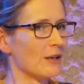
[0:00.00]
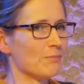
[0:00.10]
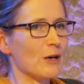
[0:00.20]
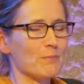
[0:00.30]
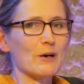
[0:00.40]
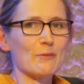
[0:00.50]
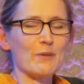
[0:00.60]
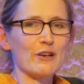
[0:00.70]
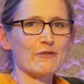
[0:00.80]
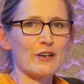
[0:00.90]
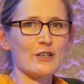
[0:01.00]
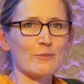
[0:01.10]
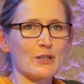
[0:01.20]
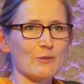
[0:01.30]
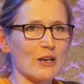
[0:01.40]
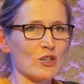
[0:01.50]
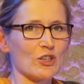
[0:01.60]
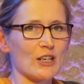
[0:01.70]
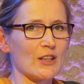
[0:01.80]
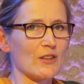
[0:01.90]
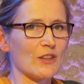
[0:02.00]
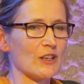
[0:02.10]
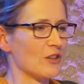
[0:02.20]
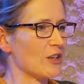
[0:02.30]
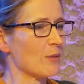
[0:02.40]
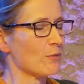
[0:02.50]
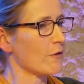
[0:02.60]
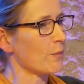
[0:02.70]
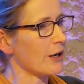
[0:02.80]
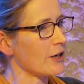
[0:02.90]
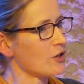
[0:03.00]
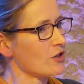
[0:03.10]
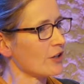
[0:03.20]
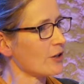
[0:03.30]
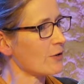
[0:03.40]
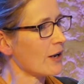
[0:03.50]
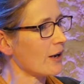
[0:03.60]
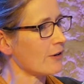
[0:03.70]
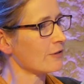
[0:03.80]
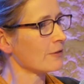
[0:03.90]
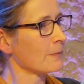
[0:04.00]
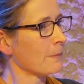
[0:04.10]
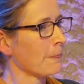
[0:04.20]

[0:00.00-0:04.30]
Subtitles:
my freedom is measured in the number of obligations I don't have,